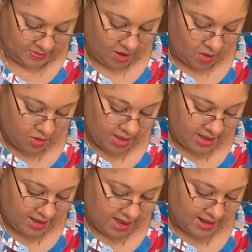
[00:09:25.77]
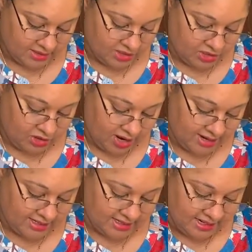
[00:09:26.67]
Okay, I'll just try
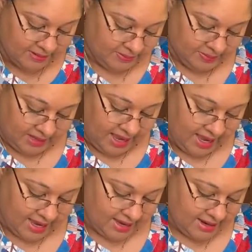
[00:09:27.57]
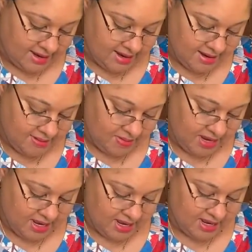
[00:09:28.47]
this end
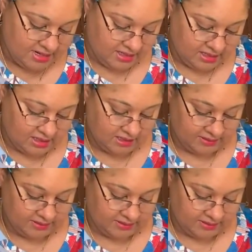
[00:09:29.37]
piece